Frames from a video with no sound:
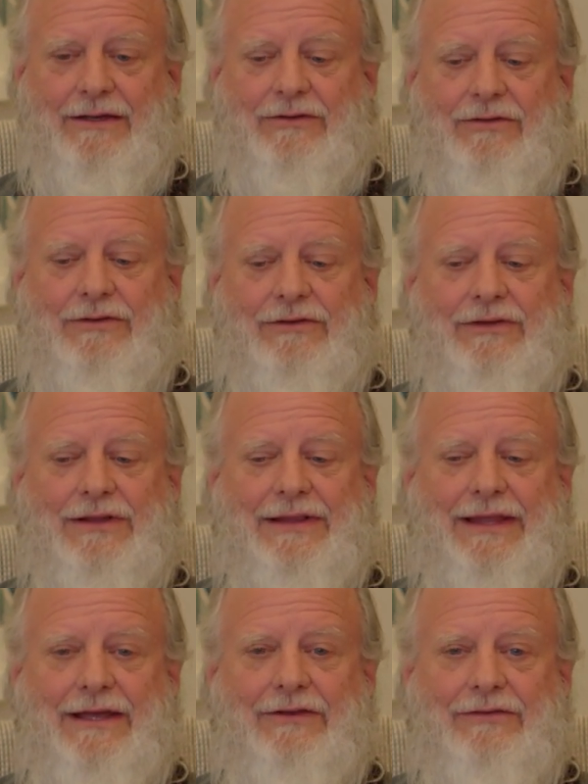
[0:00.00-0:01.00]
So this
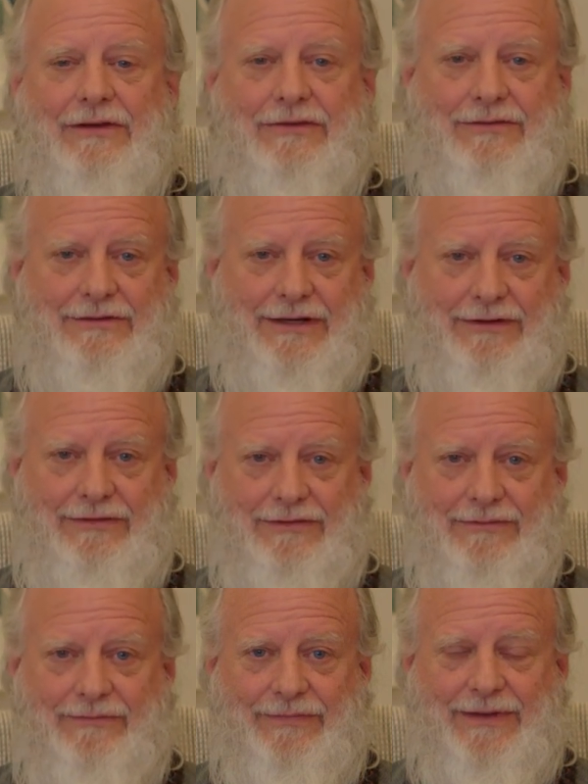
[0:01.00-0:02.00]
legacy
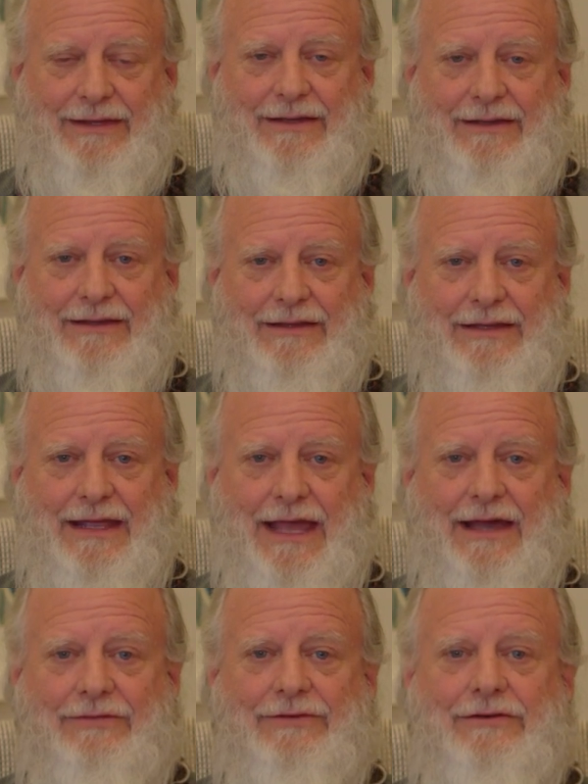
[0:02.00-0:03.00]
stress, the
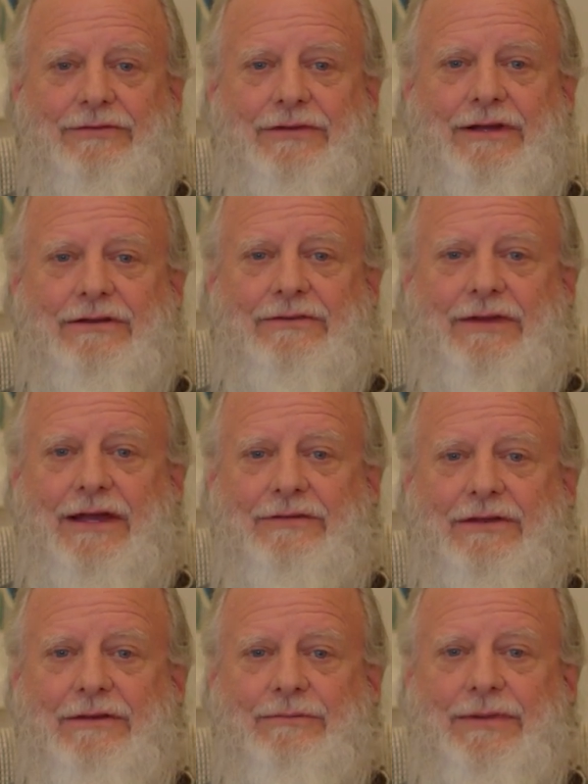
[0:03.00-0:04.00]
after effect of
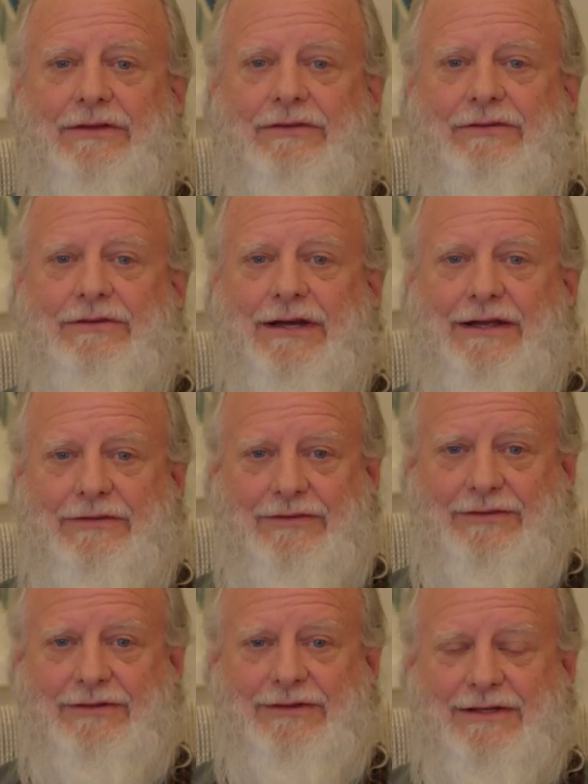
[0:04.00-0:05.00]
having been
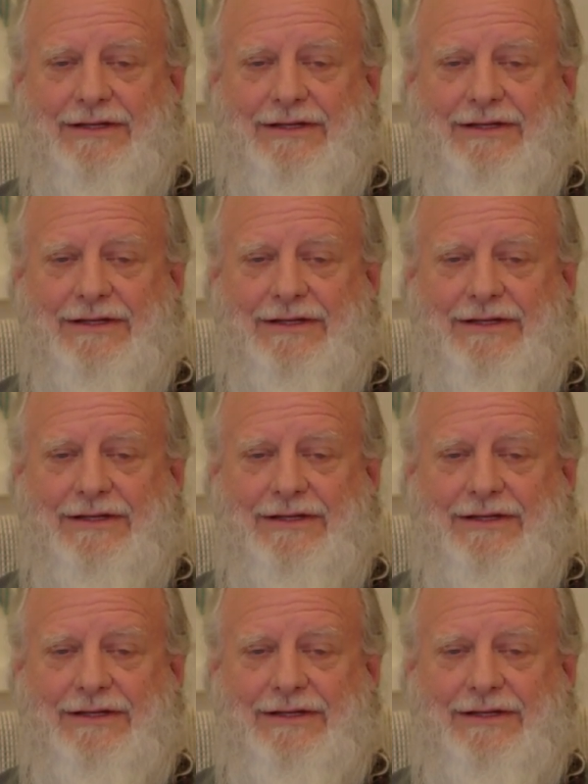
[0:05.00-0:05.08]
stressed,